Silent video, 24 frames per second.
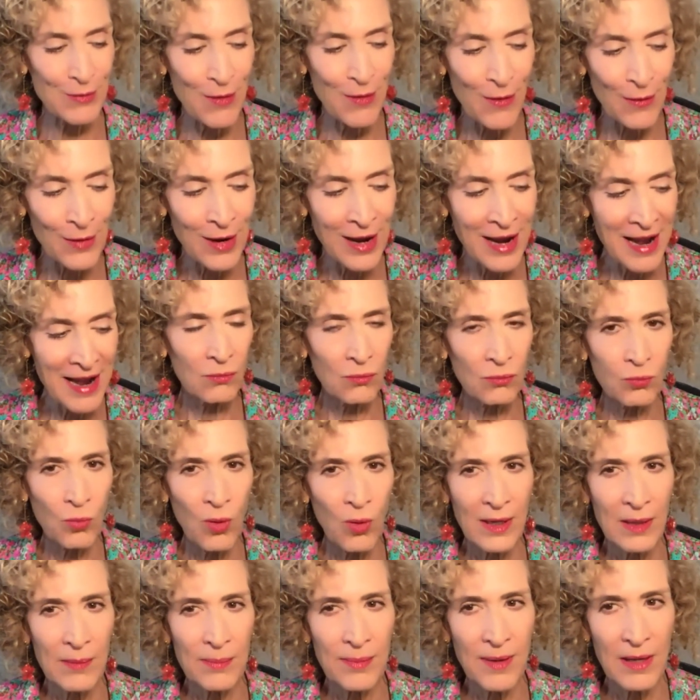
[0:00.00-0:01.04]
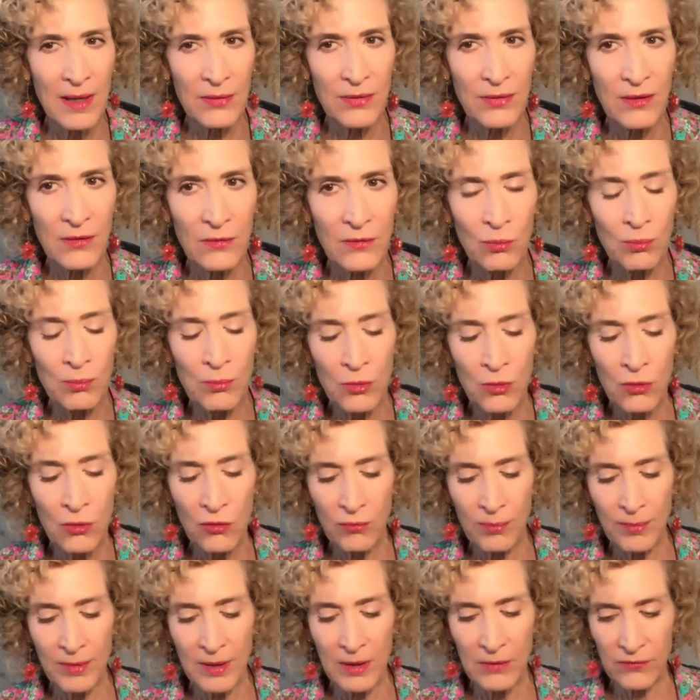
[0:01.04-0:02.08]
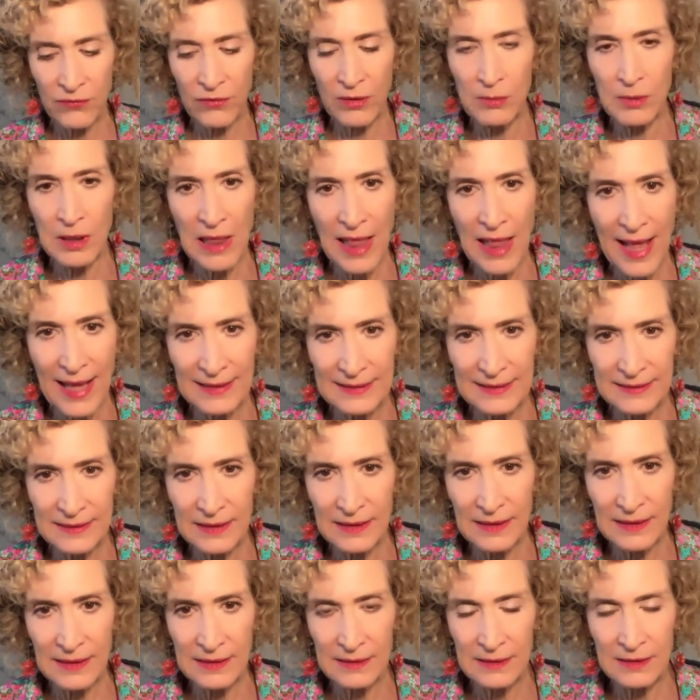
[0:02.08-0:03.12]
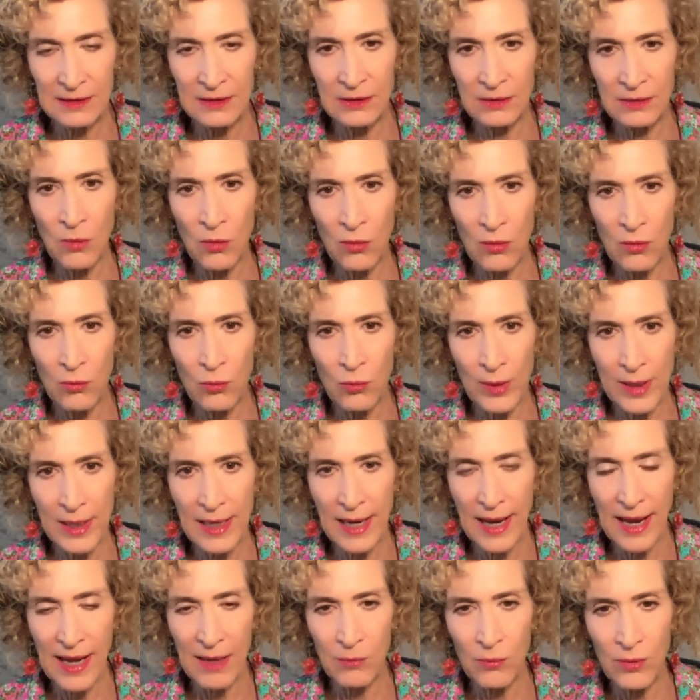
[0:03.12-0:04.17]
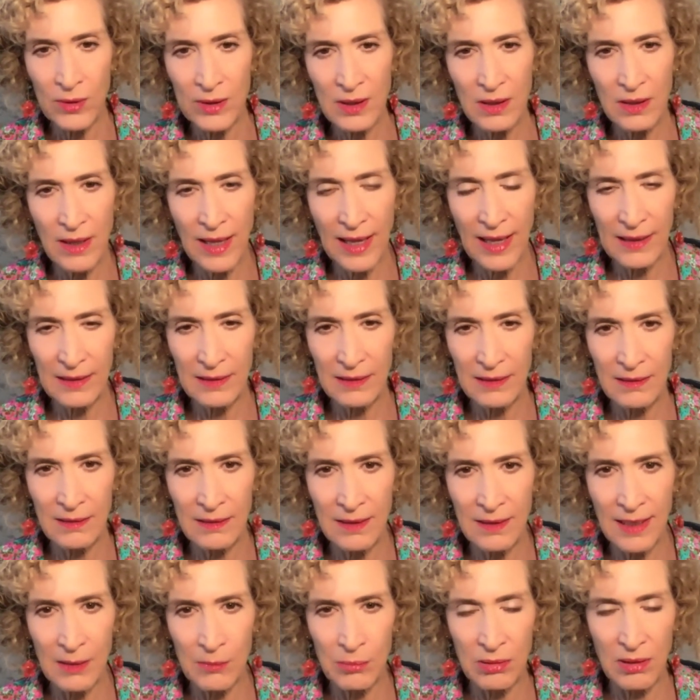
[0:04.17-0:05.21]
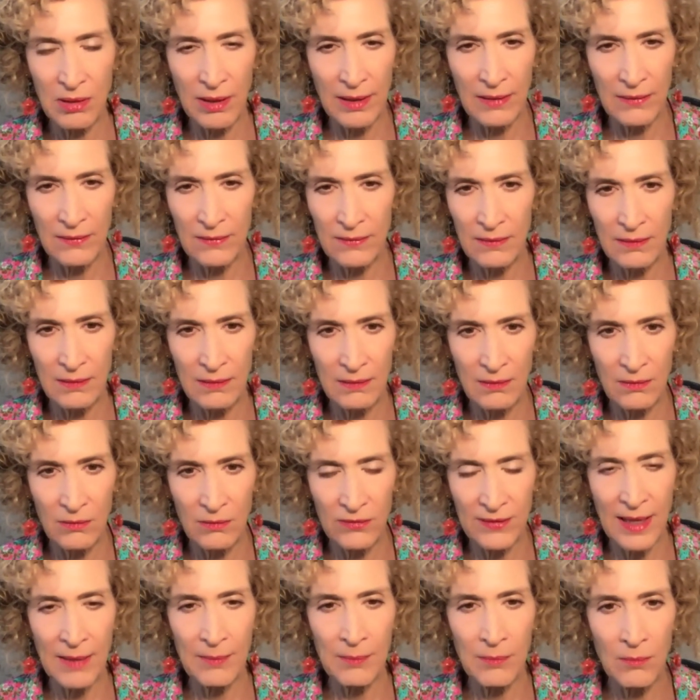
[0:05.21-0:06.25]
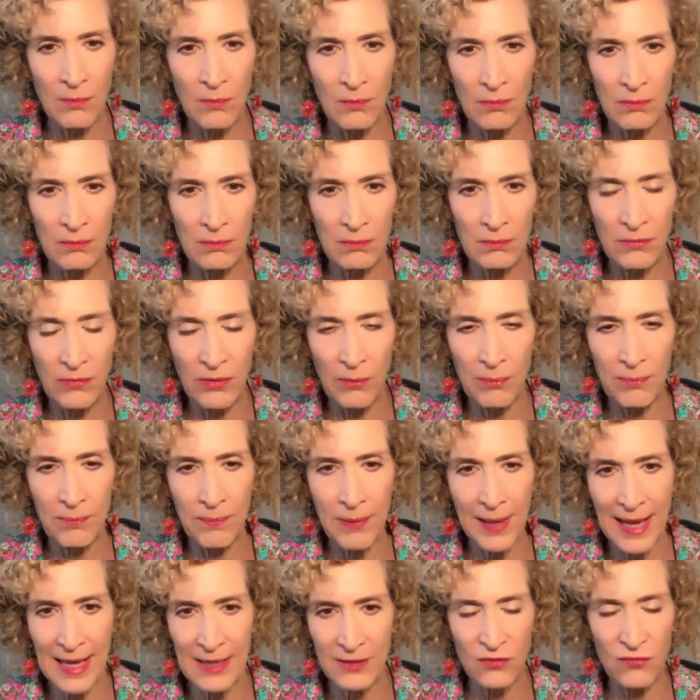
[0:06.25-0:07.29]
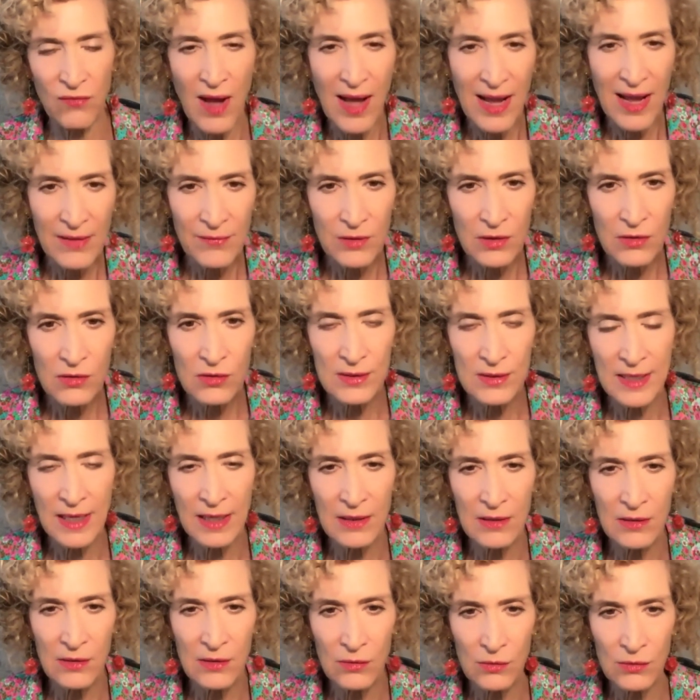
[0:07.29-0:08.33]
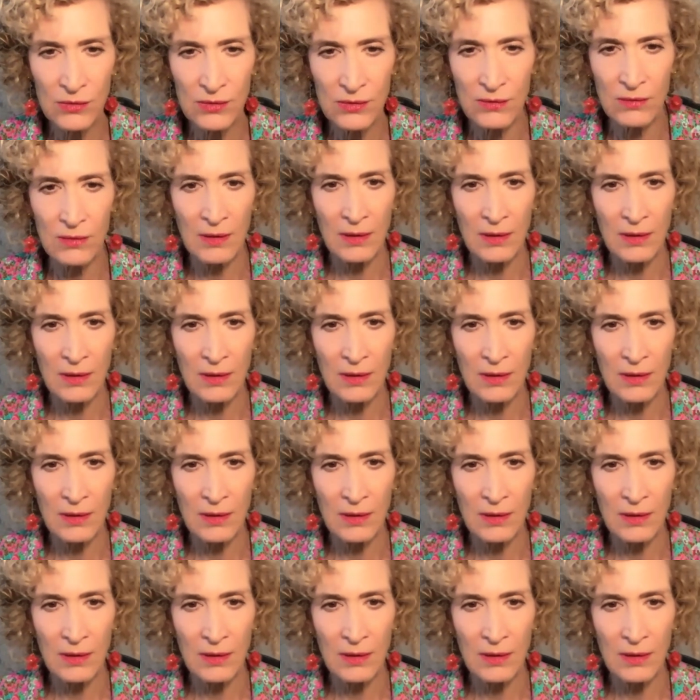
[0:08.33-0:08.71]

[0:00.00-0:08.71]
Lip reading: quote. What about this movement from classic to more rehab? When did that take place? Was that in the past 5 years, 10 years, or